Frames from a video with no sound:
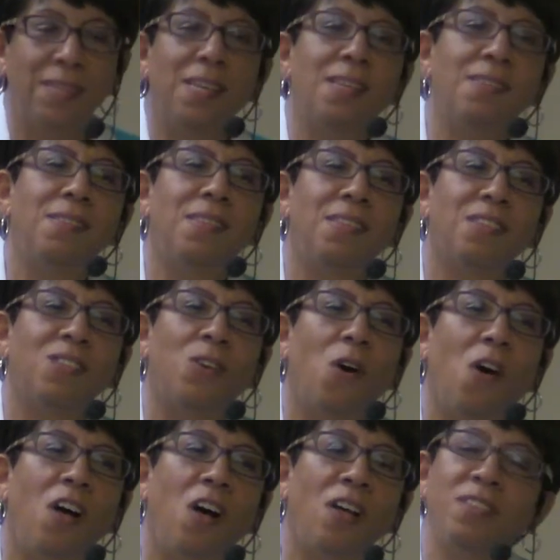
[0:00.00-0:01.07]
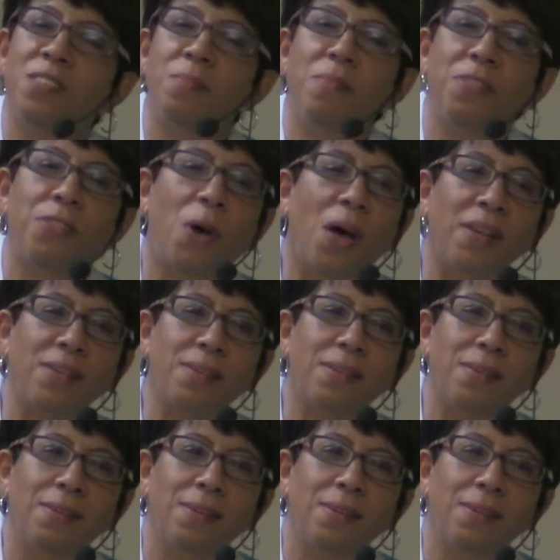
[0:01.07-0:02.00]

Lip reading: Isn't this an awesome thought?